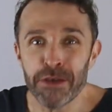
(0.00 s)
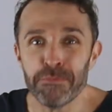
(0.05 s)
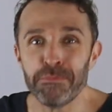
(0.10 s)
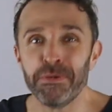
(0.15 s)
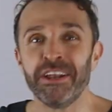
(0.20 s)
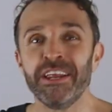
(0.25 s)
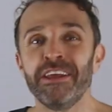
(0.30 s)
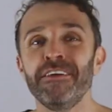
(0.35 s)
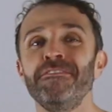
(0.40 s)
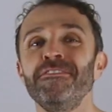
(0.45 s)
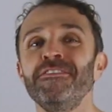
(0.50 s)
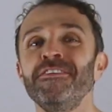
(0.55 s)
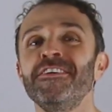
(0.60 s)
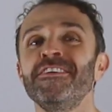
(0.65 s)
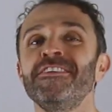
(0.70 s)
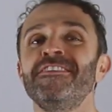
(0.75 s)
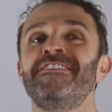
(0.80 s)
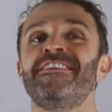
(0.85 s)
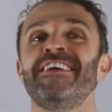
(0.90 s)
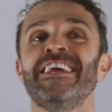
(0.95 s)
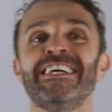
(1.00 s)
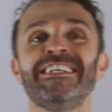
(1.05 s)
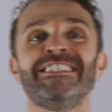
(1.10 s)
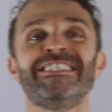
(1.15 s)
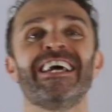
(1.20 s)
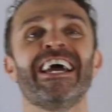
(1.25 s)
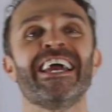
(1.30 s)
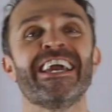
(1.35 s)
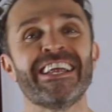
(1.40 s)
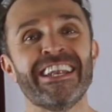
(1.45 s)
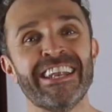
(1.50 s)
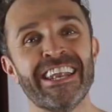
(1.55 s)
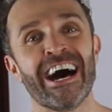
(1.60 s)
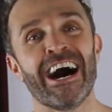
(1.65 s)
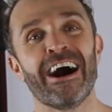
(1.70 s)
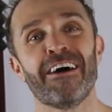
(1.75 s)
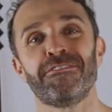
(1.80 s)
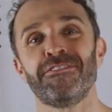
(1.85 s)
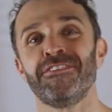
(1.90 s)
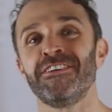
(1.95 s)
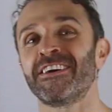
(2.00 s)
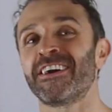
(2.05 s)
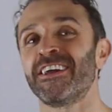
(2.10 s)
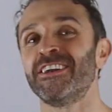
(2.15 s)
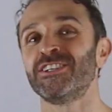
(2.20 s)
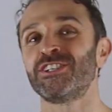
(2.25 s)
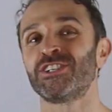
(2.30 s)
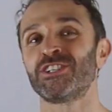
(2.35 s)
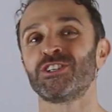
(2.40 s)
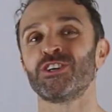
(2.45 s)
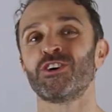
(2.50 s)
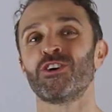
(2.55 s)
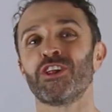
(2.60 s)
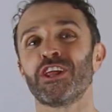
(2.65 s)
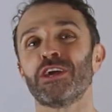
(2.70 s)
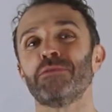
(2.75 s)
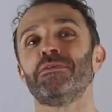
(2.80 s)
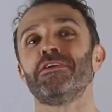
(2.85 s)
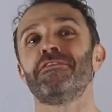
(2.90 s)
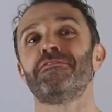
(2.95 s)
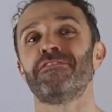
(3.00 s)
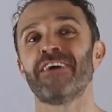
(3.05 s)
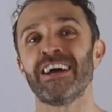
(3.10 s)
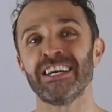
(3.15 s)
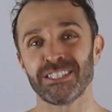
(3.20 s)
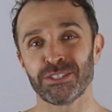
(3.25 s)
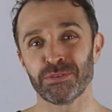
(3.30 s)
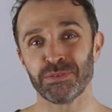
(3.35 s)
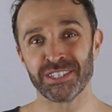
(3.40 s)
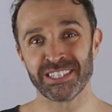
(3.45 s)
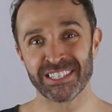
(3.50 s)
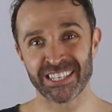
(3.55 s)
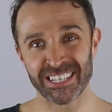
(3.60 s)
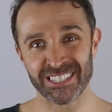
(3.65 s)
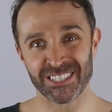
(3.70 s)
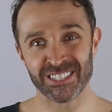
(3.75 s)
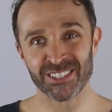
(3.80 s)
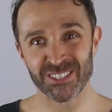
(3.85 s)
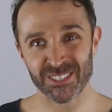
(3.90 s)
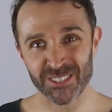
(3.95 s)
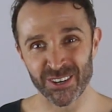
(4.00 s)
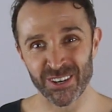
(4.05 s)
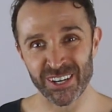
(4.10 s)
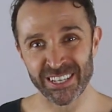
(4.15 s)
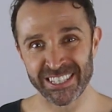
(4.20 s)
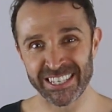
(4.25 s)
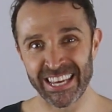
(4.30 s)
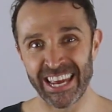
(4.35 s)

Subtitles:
But if you DJ enough, you're going to surely be faced with such a choice.